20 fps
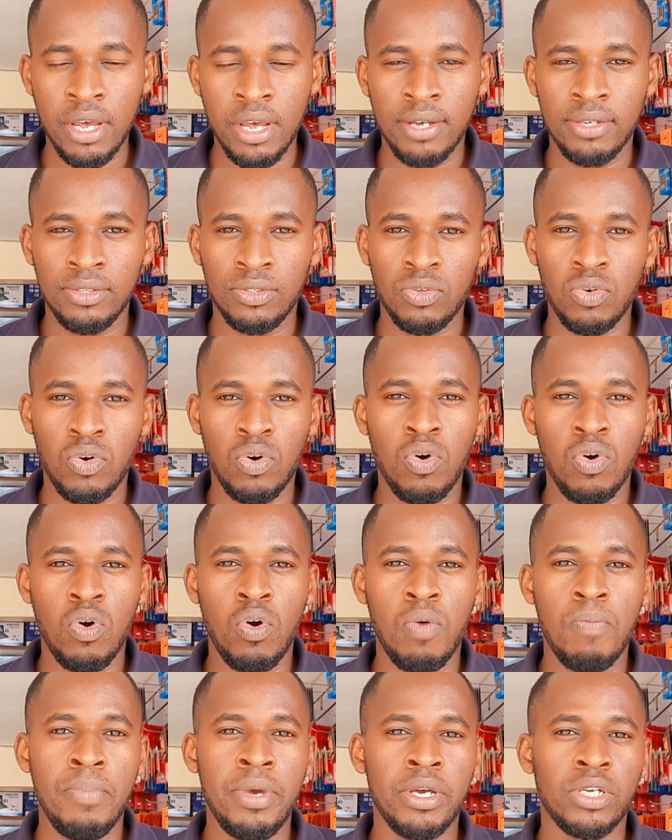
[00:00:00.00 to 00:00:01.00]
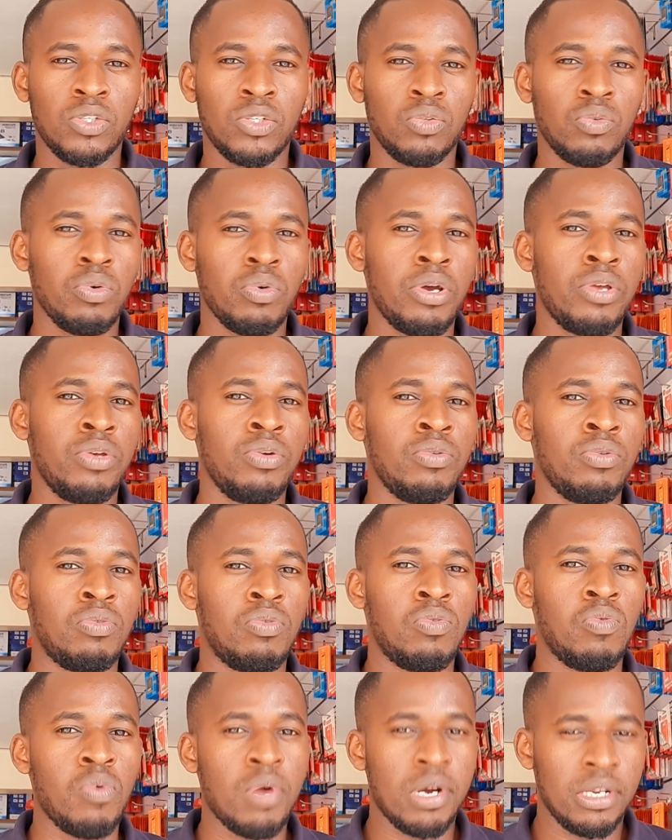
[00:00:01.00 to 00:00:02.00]
So make sure you
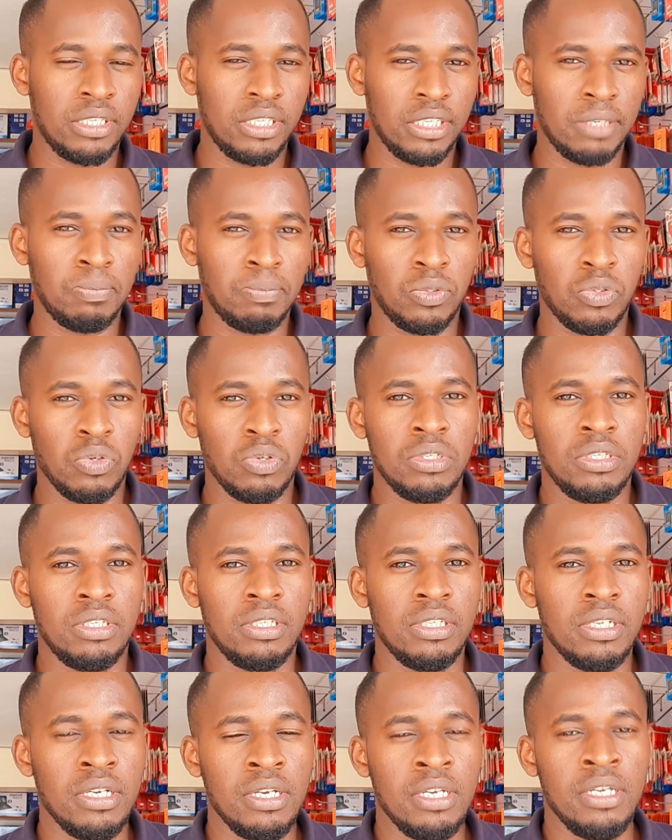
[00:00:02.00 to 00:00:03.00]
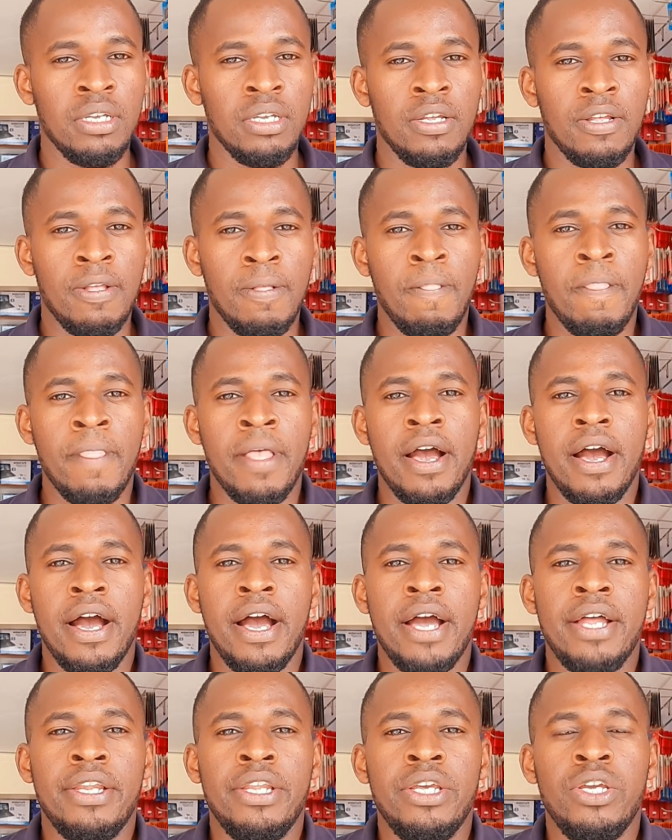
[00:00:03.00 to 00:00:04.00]
watch episode 3
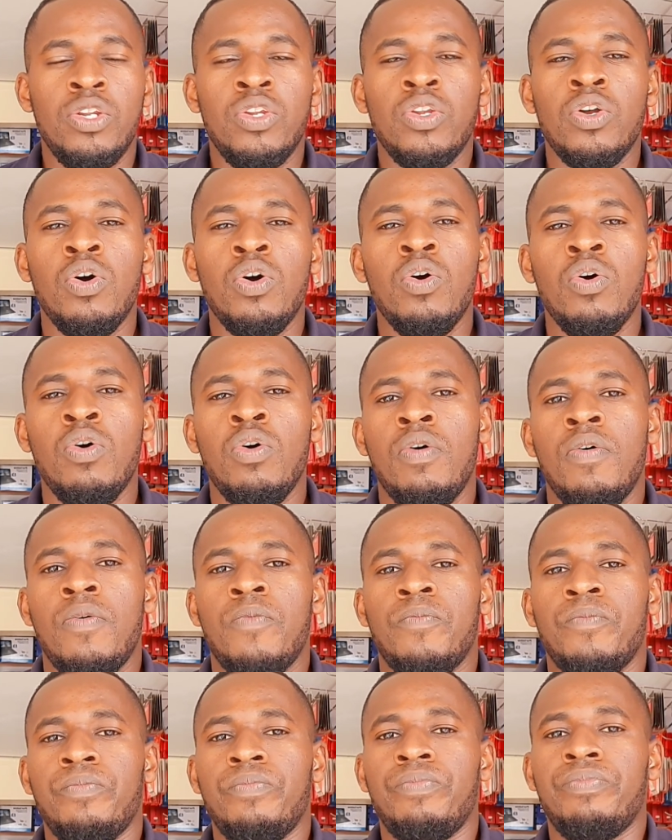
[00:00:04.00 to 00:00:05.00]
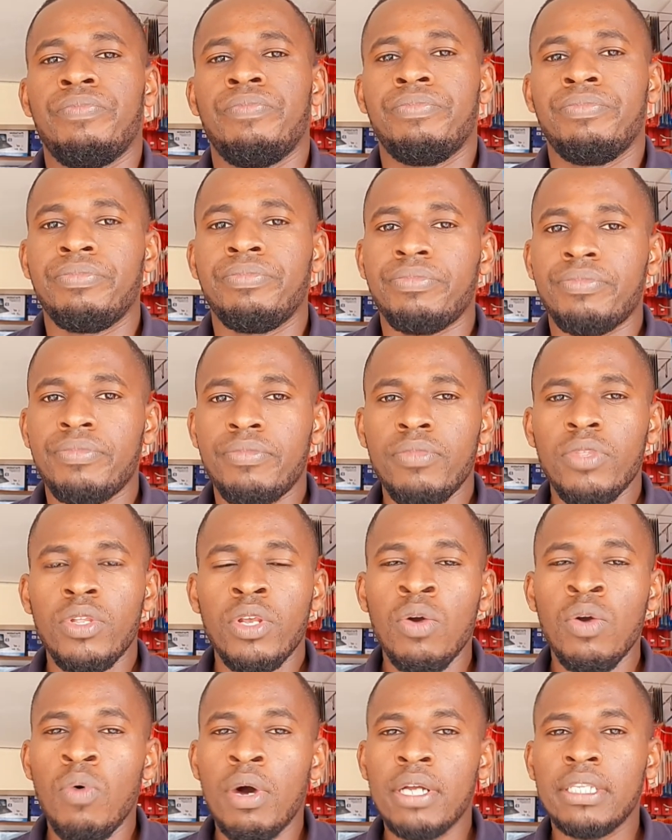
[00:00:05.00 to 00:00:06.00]
and you know
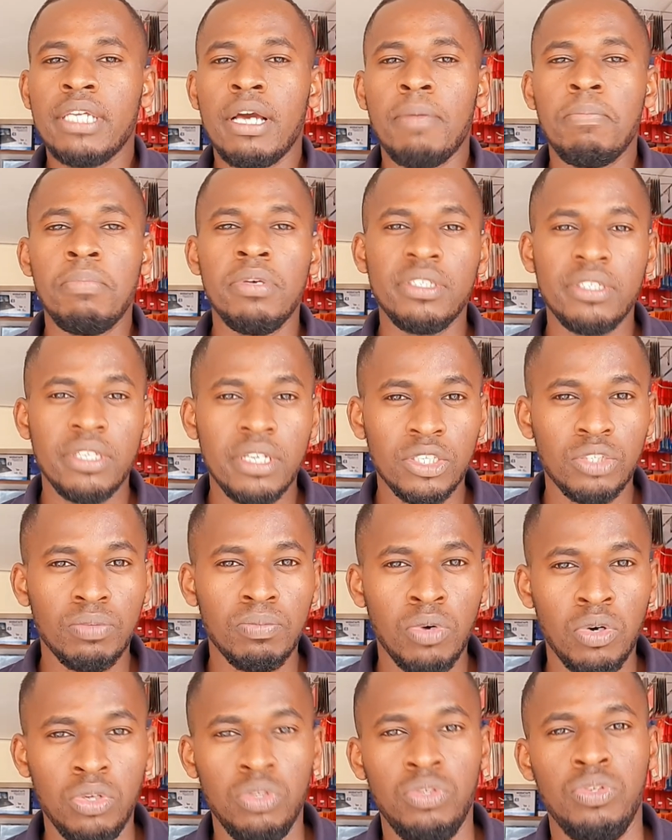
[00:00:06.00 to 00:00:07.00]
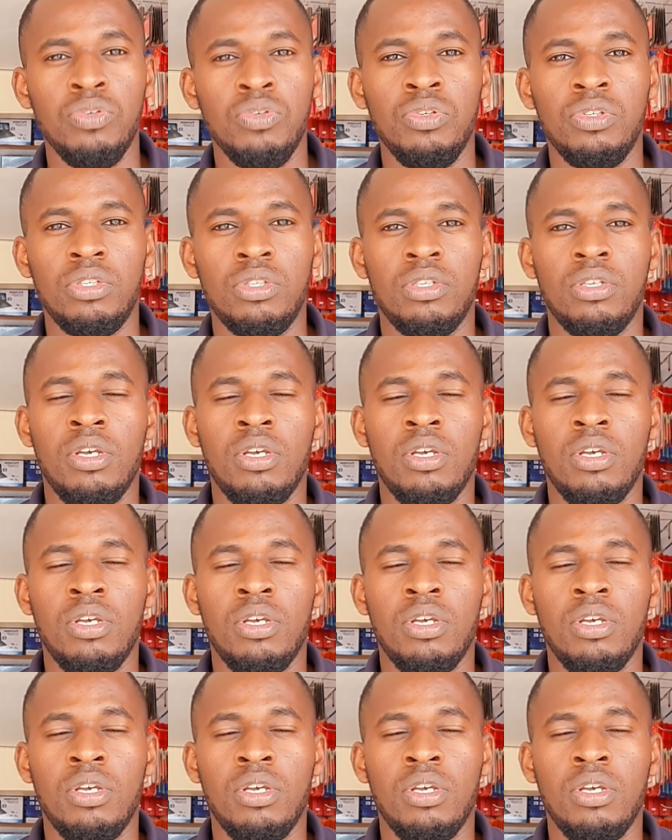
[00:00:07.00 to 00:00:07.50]
what are business modules,